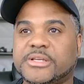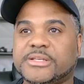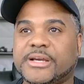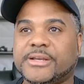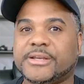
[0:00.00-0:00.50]
be
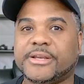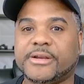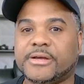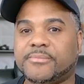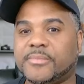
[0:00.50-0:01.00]
tightening
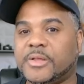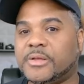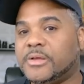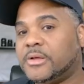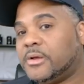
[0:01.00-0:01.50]
it up.
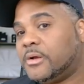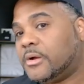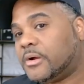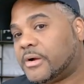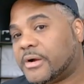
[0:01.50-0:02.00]

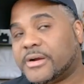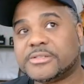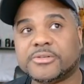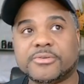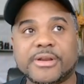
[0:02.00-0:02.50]
All right,
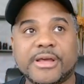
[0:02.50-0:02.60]
so